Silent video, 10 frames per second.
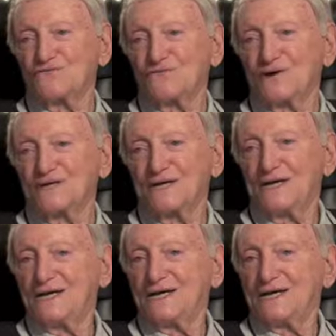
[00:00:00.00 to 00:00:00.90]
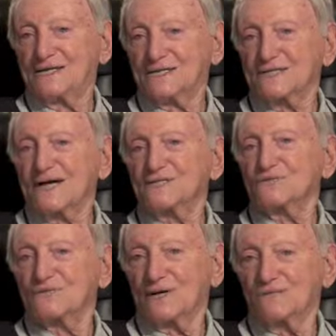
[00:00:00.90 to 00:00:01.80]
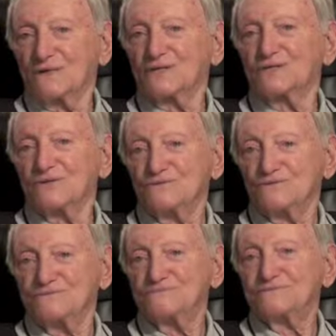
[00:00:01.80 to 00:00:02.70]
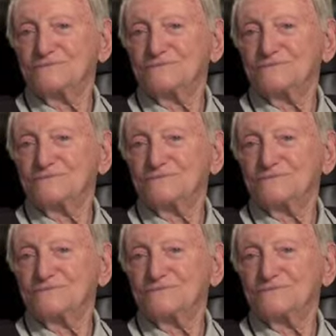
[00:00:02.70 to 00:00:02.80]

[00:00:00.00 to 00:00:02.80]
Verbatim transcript: forth. I said, that's what I want to do.